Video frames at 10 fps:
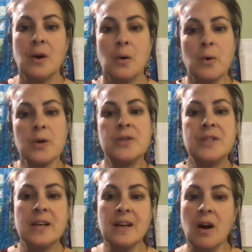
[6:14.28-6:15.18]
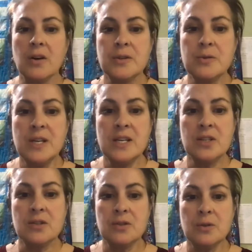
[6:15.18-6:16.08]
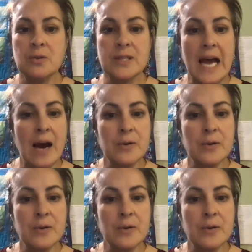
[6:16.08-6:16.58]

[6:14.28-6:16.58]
Word study also teaches students how